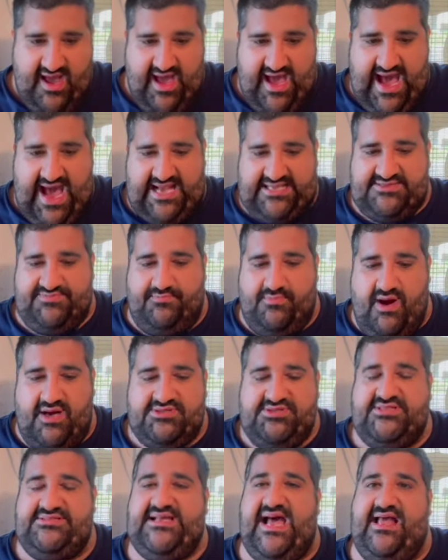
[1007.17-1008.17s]
as
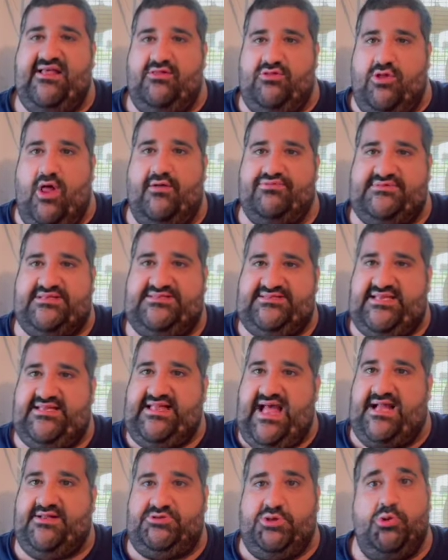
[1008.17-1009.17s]
much as I love to see
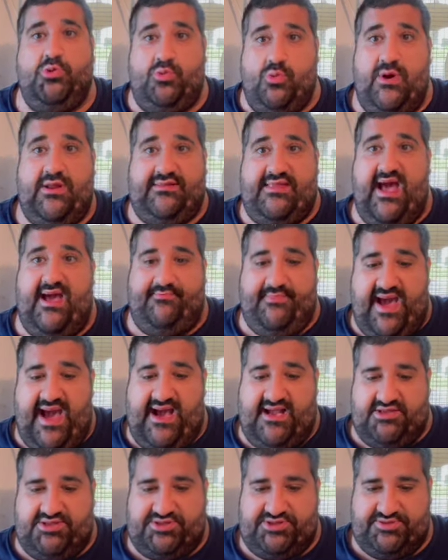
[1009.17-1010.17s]
that dude win that
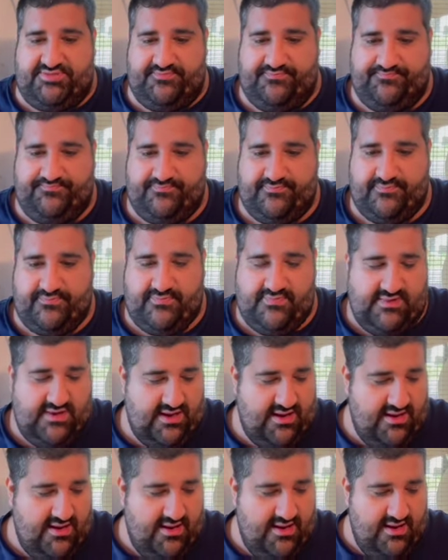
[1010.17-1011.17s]
match,
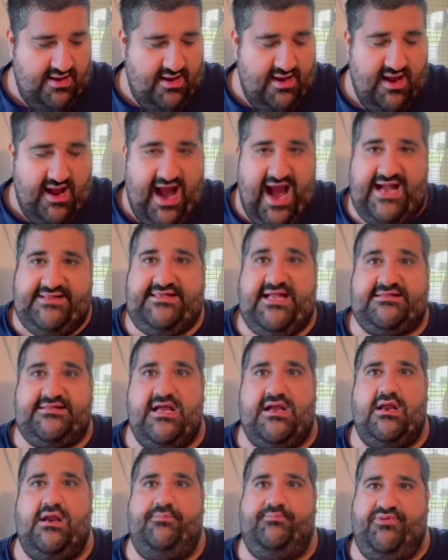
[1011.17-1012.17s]
I think they're
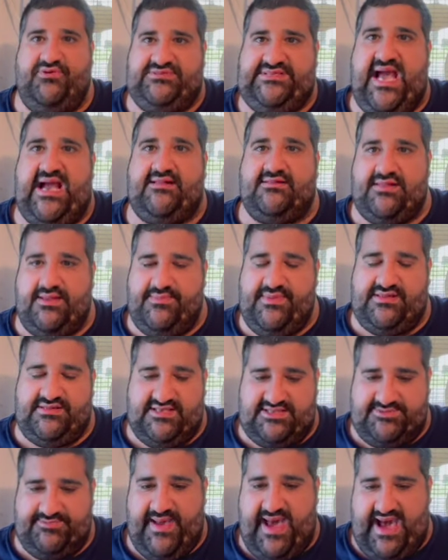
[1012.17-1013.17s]
going to protect him in
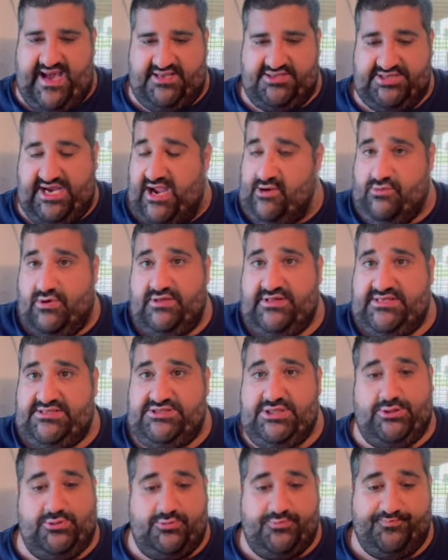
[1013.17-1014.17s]
this match. I really
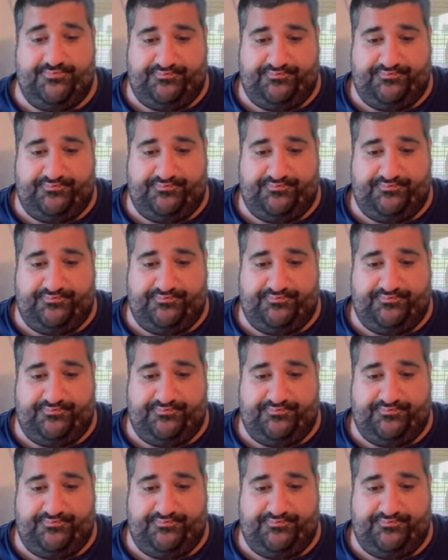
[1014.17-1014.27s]
do.